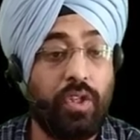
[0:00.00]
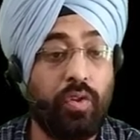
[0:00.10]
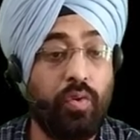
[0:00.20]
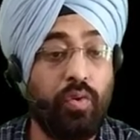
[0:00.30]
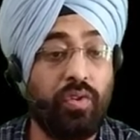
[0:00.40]

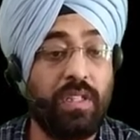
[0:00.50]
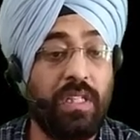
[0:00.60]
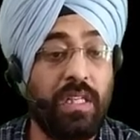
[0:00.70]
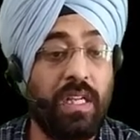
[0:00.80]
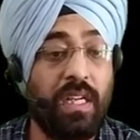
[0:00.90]
Choose
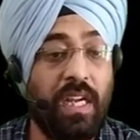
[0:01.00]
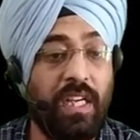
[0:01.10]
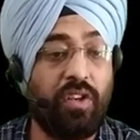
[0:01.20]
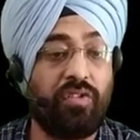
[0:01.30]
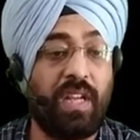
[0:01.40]

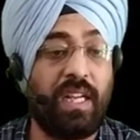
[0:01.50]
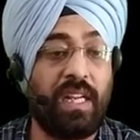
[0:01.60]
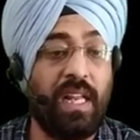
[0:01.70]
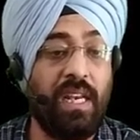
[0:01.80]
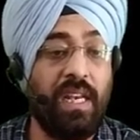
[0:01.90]

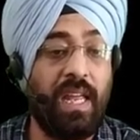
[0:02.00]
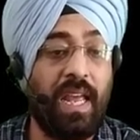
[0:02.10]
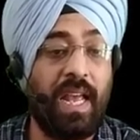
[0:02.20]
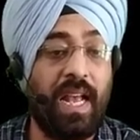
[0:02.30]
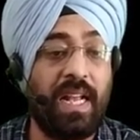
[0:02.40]
heterocycle
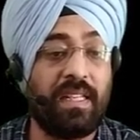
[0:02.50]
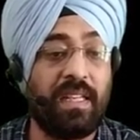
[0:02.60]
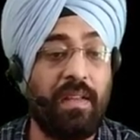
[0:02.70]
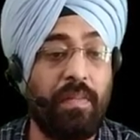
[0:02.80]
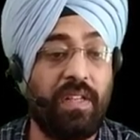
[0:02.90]
as
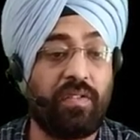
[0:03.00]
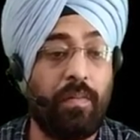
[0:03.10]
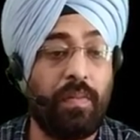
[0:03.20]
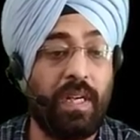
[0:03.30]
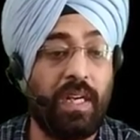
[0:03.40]
a base
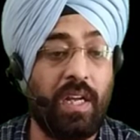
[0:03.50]
component.